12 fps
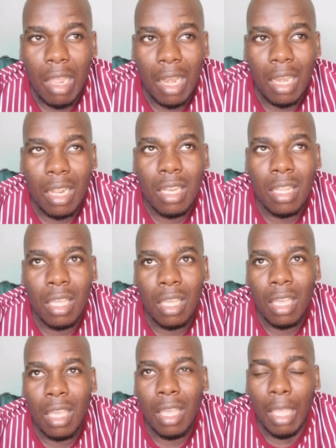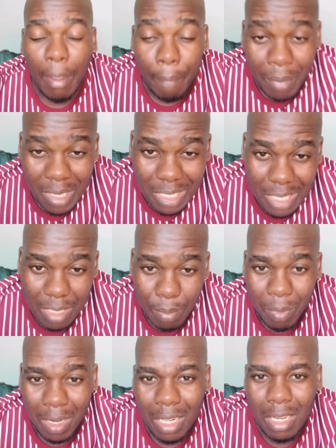and then a business
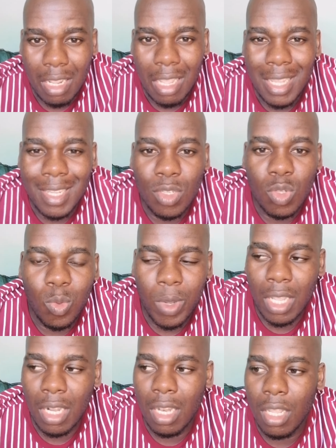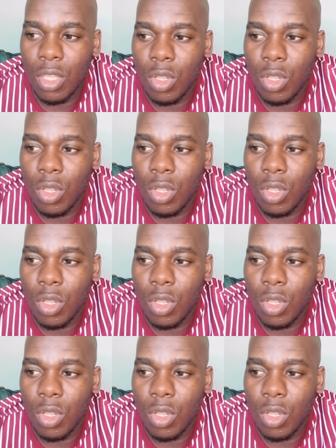plan as well,